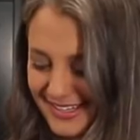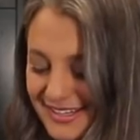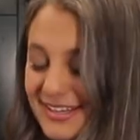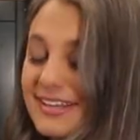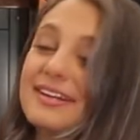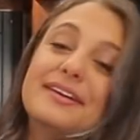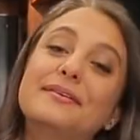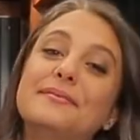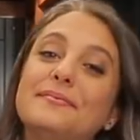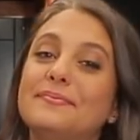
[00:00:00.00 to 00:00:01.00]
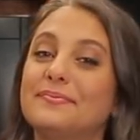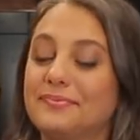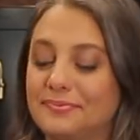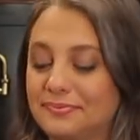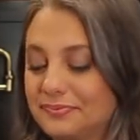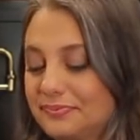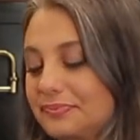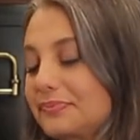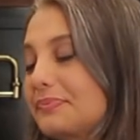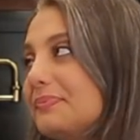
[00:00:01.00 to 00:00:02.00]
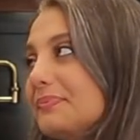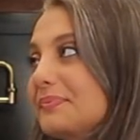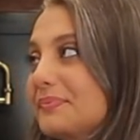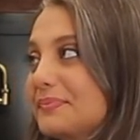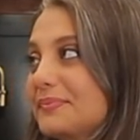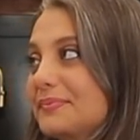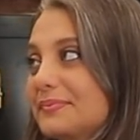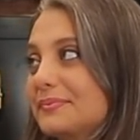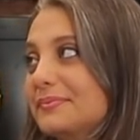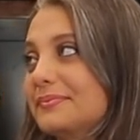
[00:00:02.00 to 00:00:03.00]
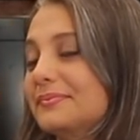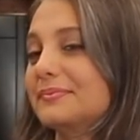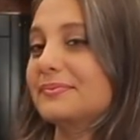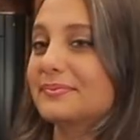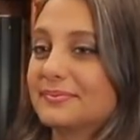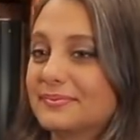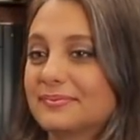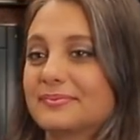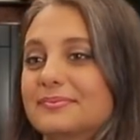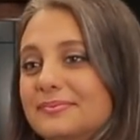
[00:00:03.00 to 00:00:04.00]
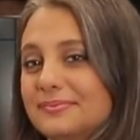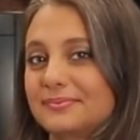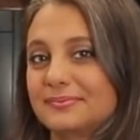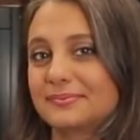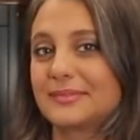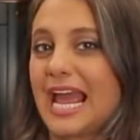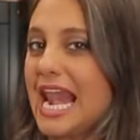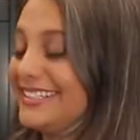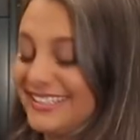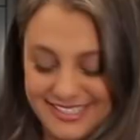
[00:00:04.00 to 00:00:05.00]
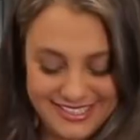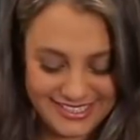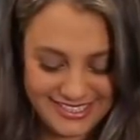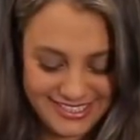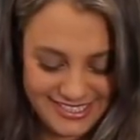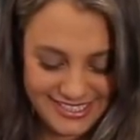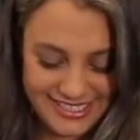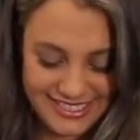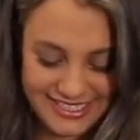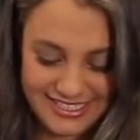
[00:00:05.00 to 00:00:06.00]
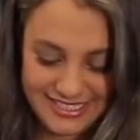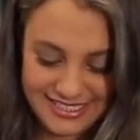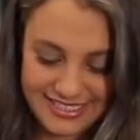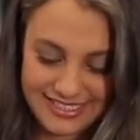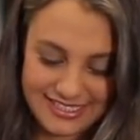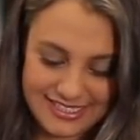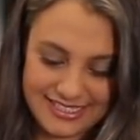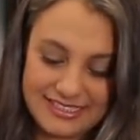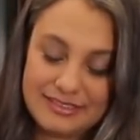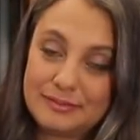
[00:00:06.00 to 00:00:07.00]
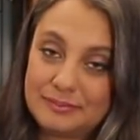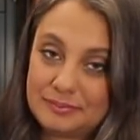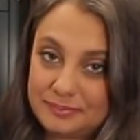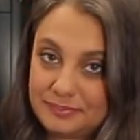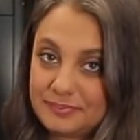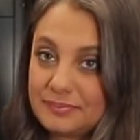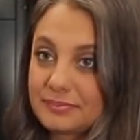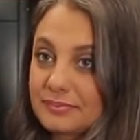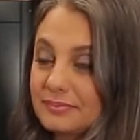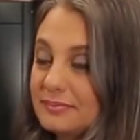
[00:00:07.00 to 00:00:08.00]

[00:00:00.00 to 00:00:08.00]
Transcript: No words are spoken by the person on screen.